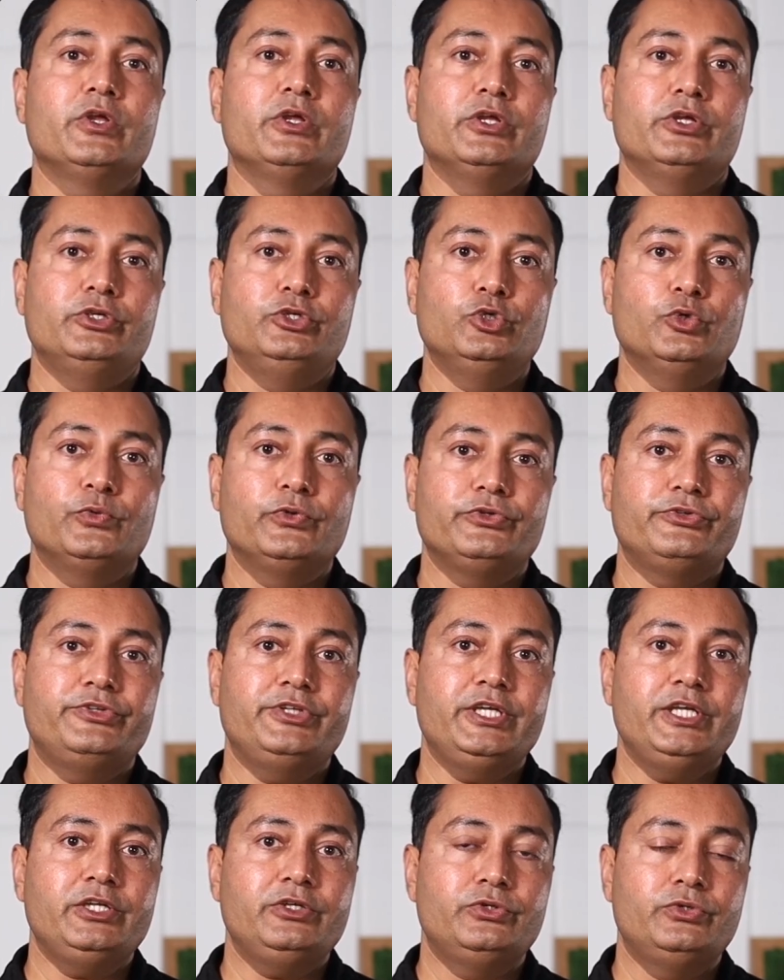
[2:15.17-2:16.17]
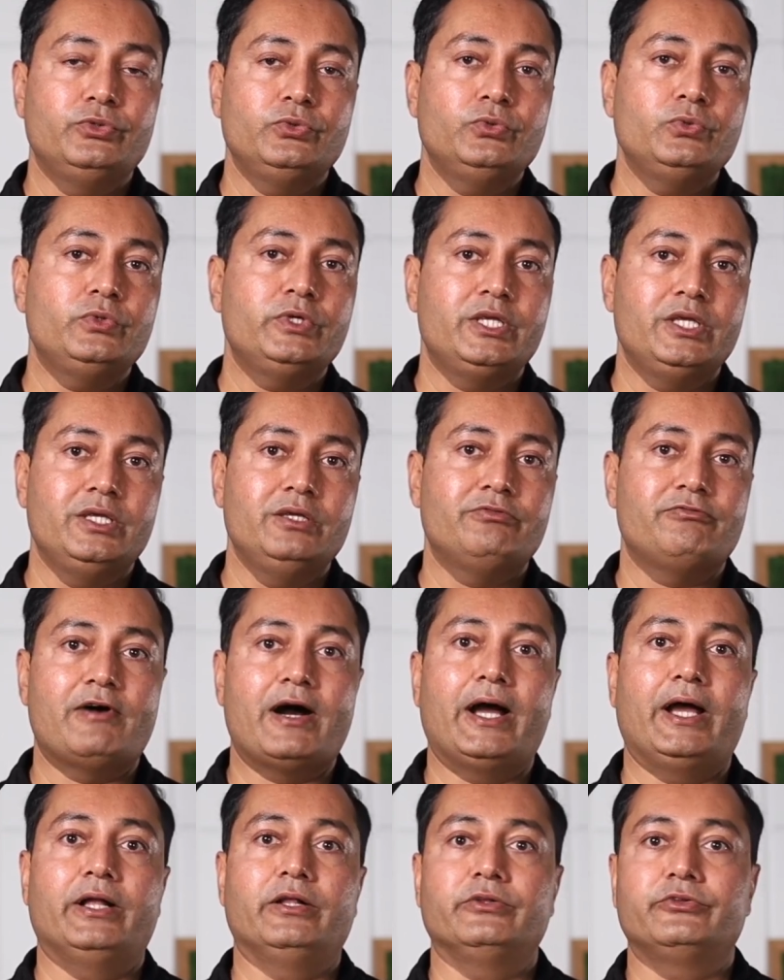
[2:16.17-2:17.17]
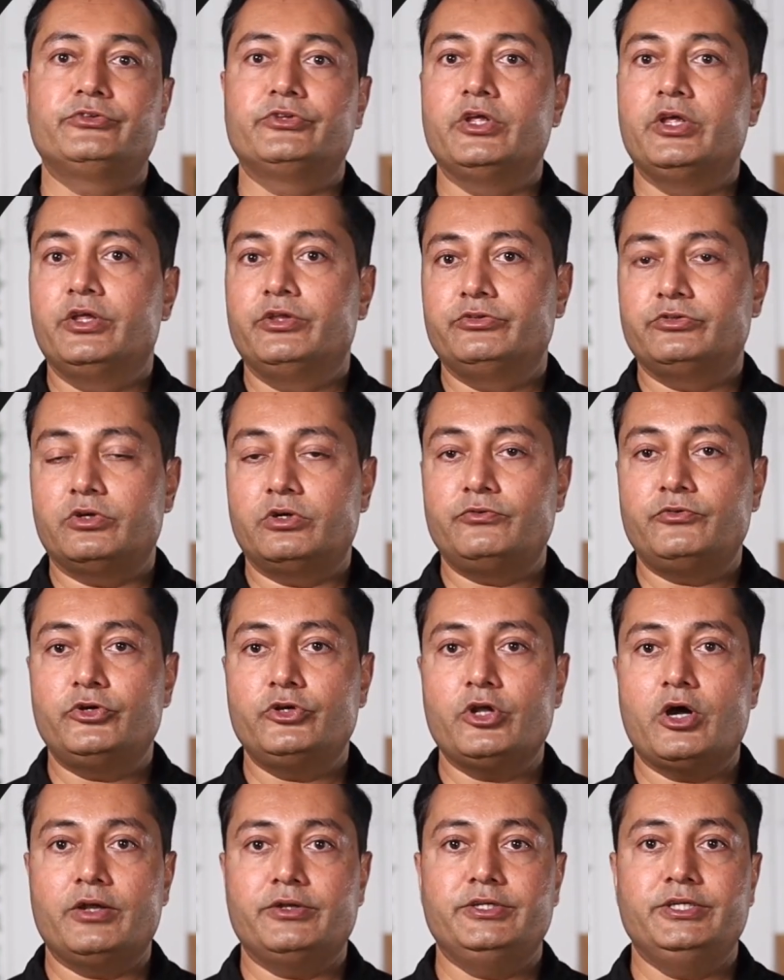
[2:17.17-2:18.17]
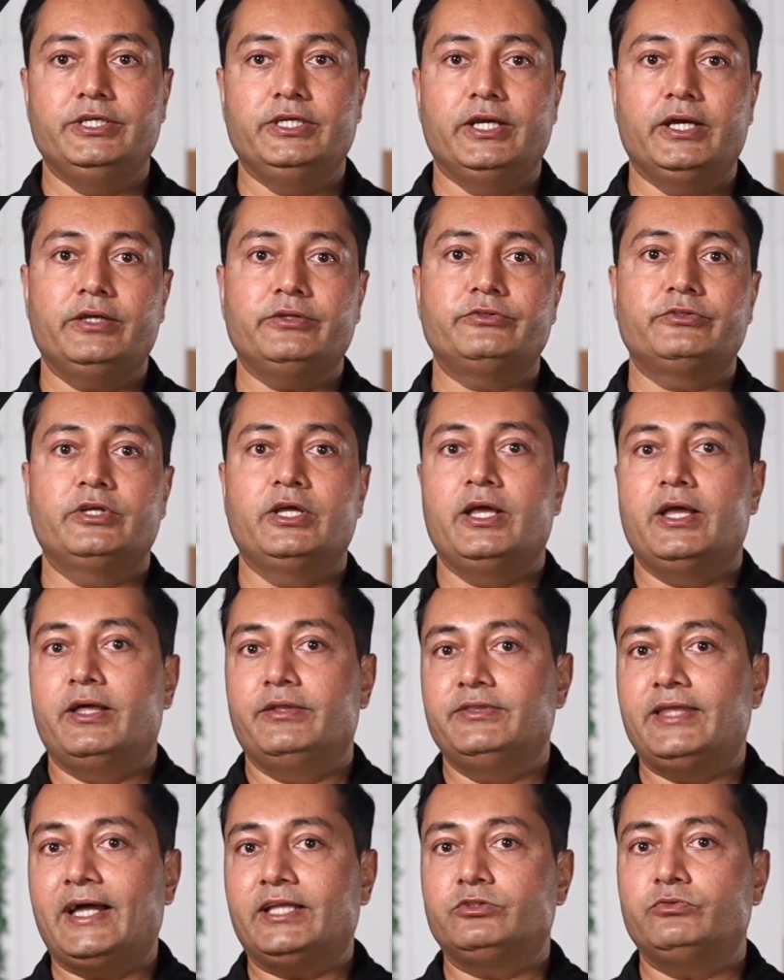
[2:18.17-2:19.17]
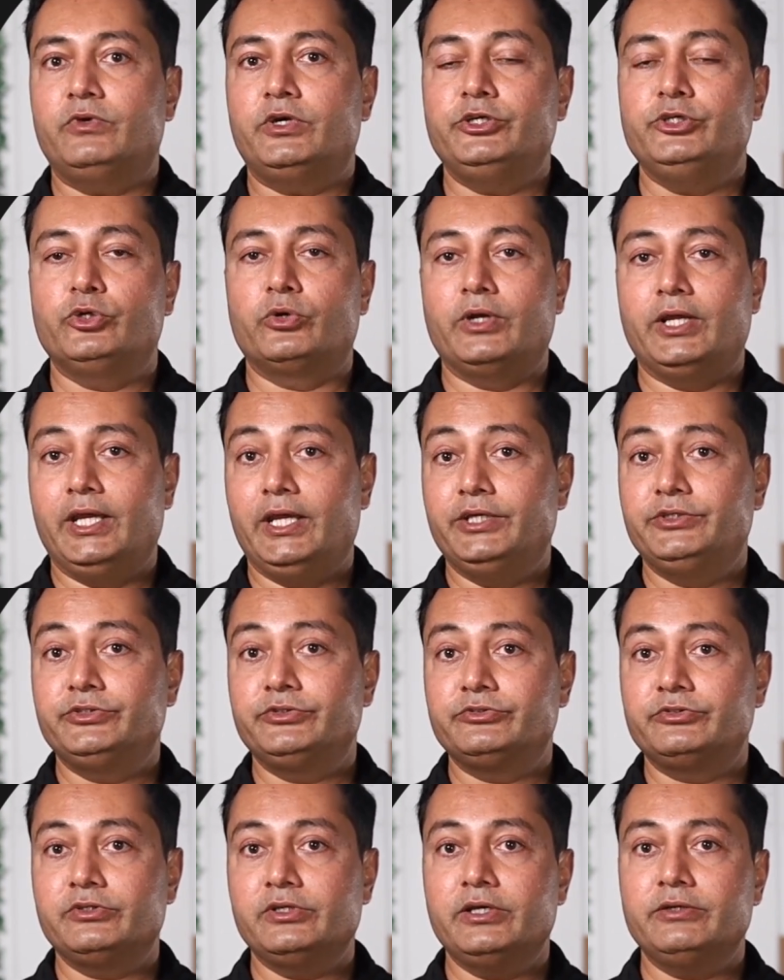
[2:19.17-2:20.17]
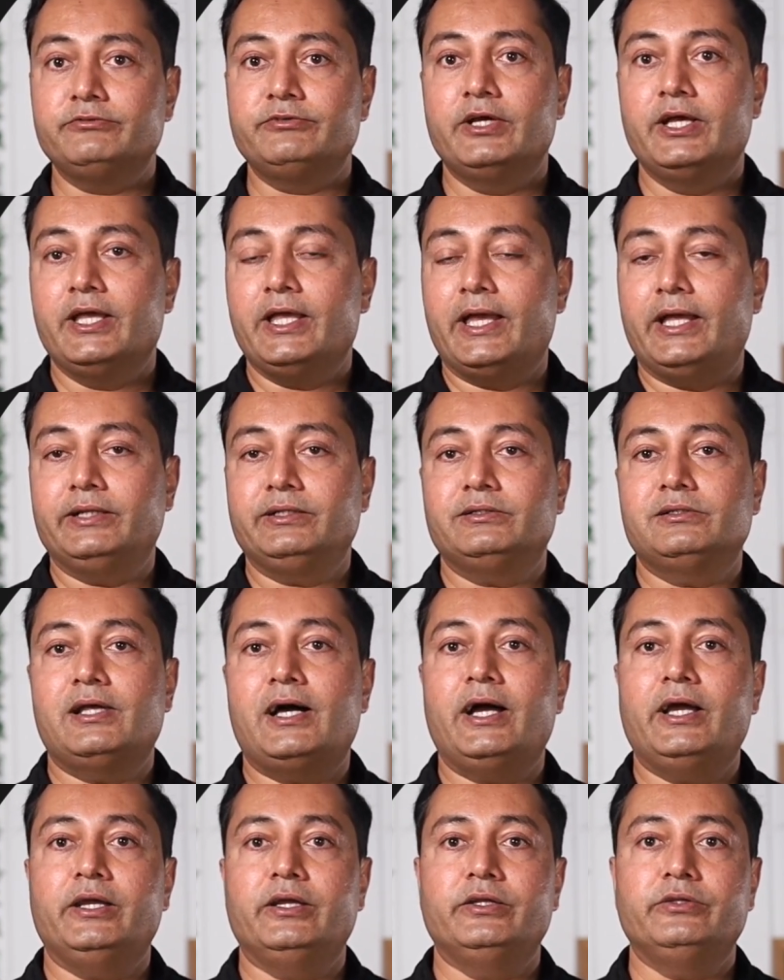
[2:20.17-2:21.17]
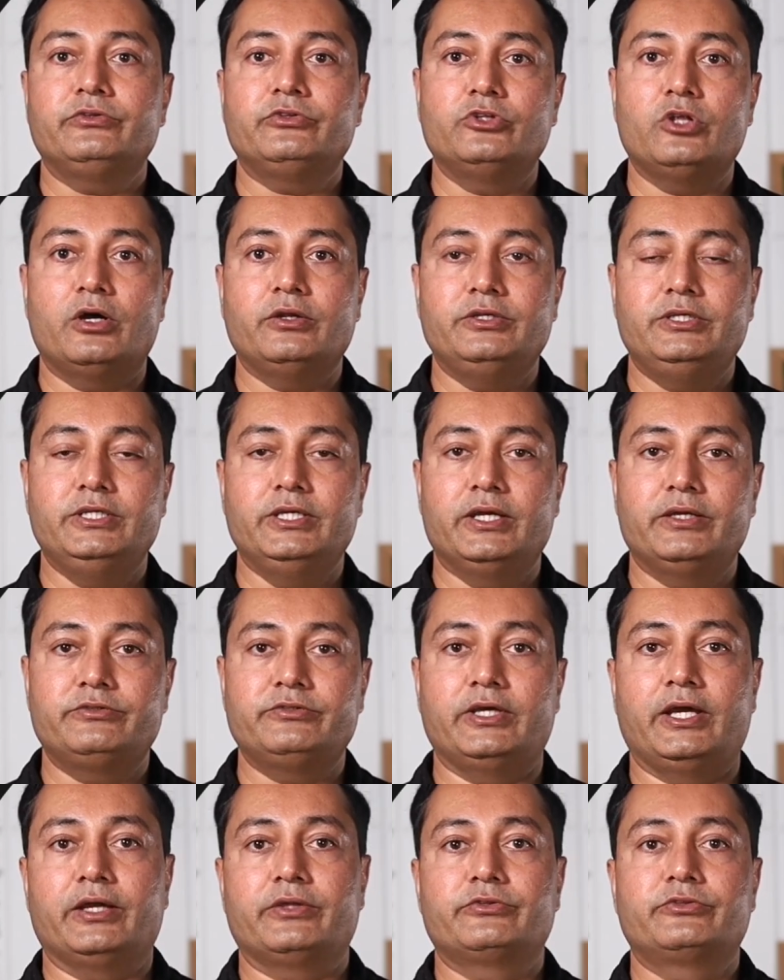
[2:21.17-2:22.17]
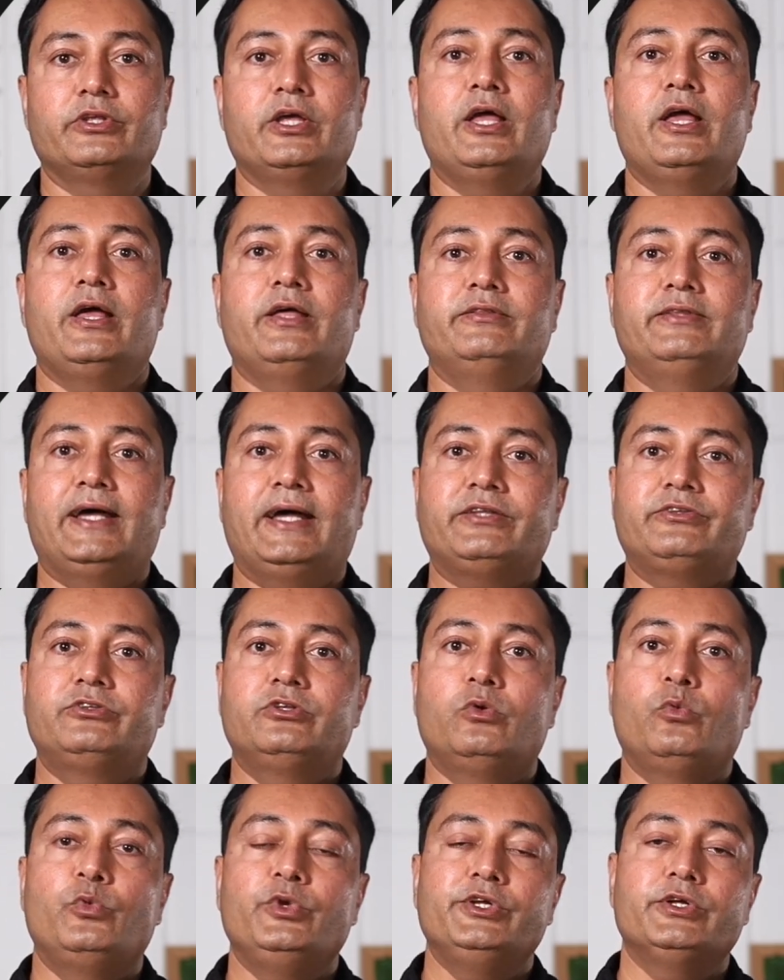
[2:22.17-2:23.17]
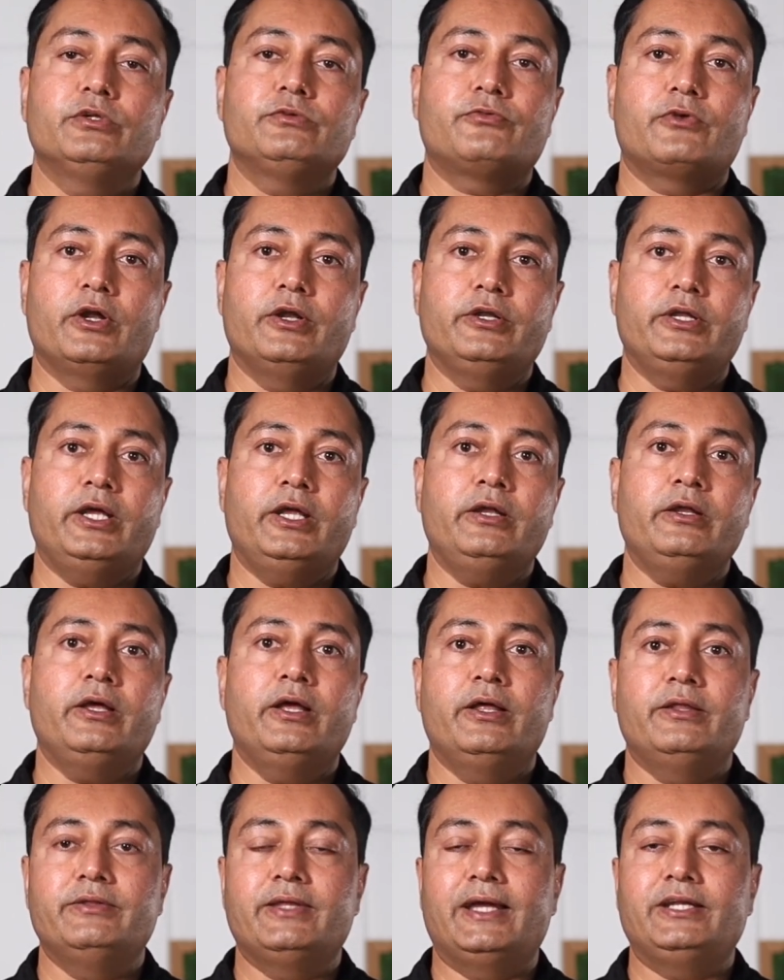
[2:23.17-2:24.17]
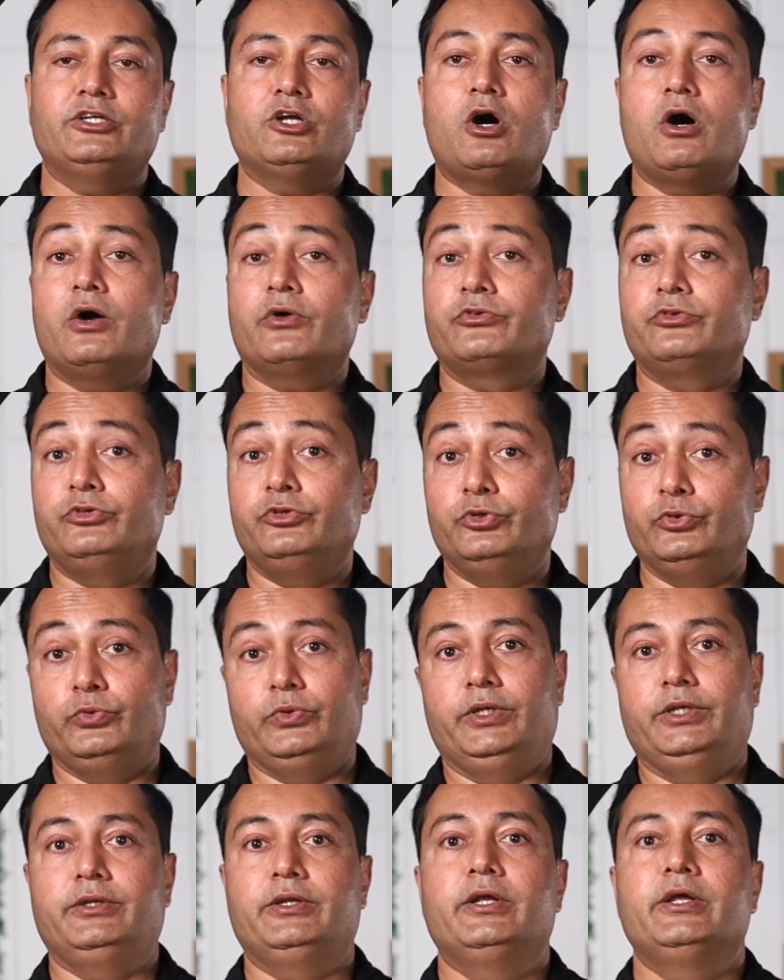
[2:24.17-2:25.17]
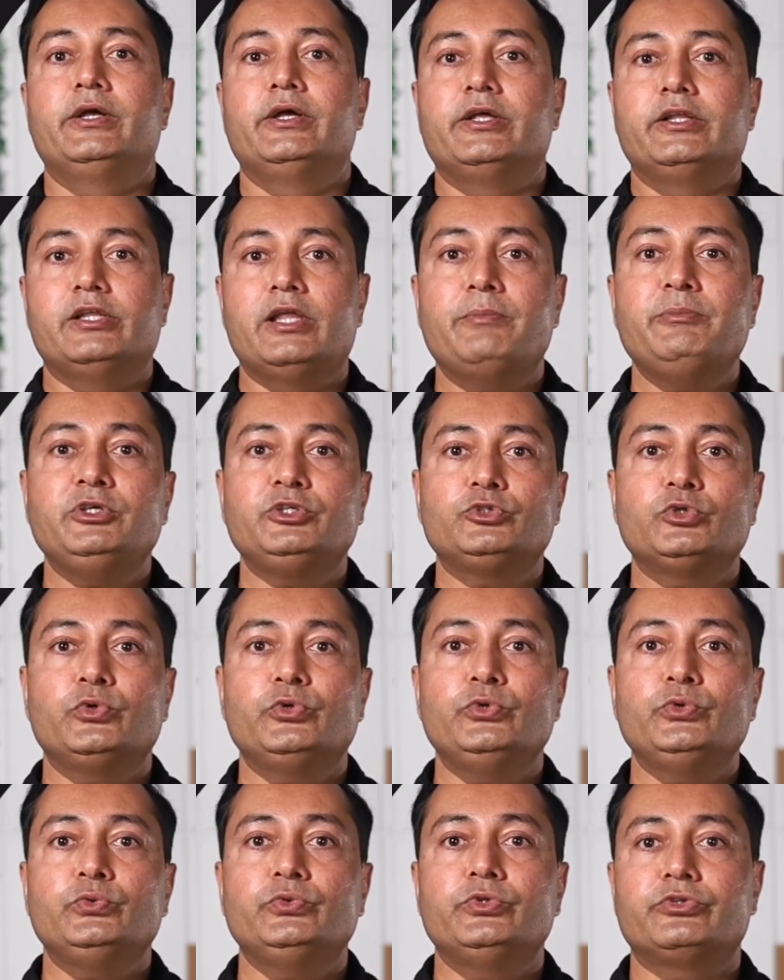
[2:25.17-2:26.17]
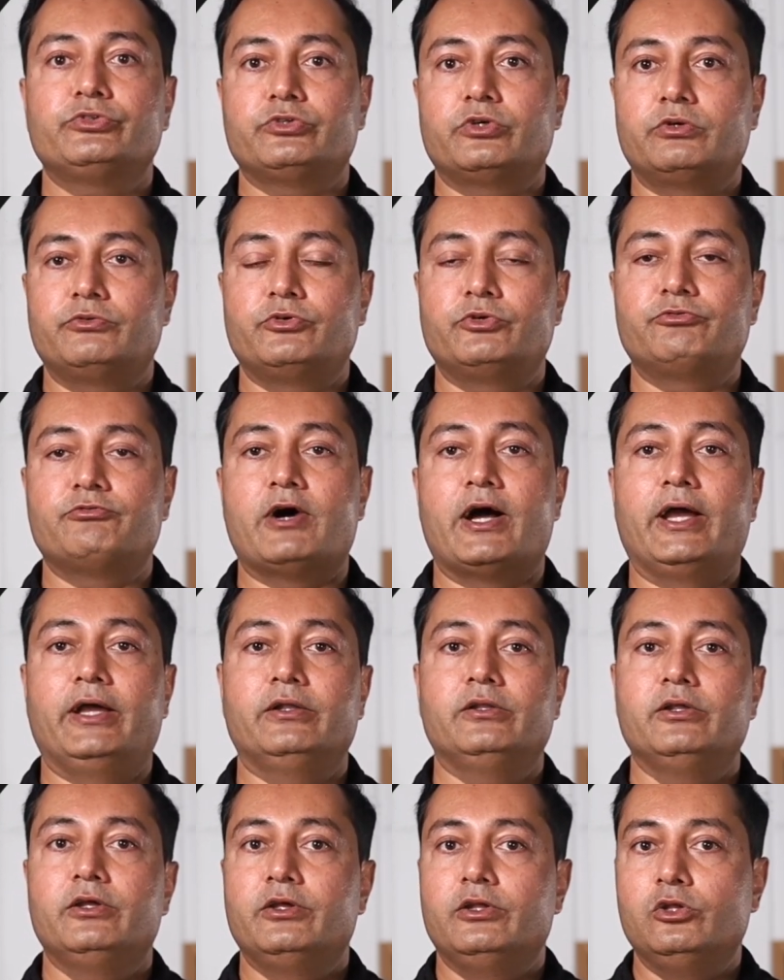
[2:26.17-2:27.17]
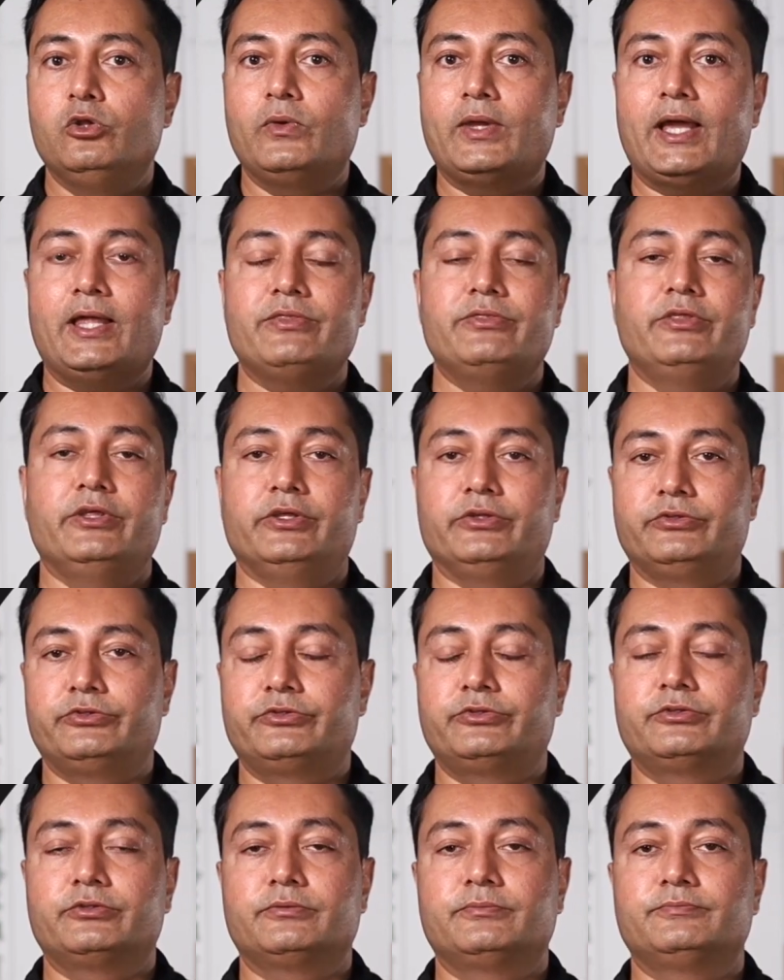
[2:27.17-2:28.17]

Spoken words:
You will see 2 key files, server.ts, that's where your agents live, and clients.tsx. That's the real format that talks to it. Let me show you the server file. Look at this.